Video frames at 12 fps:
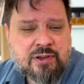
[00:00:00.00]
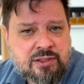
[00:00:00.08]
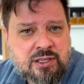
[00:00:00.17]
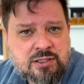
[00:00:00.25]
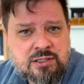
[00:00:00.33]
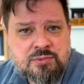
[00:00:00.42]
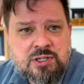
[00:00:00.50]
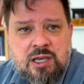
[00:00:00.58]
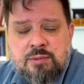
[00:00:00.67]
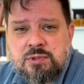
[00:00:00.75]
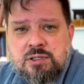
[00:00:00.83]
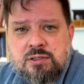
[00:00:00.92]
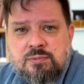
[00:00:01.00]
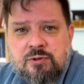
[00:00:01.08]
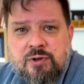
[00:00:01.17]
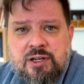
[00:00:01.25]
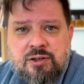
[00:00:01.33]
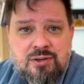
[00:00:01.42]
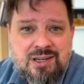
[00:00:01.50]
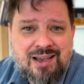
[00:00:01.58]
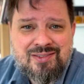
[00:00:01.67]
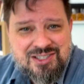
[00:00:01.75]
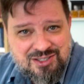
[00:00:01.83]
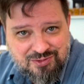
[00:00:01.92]
I think, sometimes, provided you can
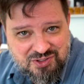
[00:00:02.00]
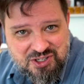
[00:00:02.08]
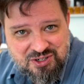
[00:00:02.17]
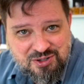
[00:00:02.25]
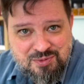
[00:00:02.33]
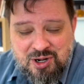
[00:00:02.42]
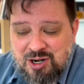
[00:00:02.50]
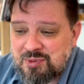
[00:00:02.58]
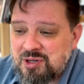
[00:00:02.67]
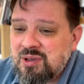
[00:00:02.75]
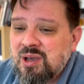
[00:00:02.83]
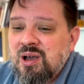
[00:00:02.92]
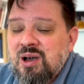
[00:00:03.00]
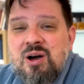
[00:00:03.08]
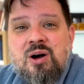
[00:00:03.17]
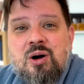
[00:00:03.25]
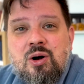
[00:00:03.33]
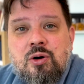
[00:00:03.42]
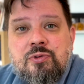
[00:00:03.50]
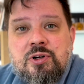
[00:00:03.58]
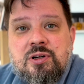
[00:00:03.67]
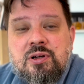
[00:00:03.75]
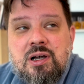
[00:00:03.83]
have it civilly in your department, over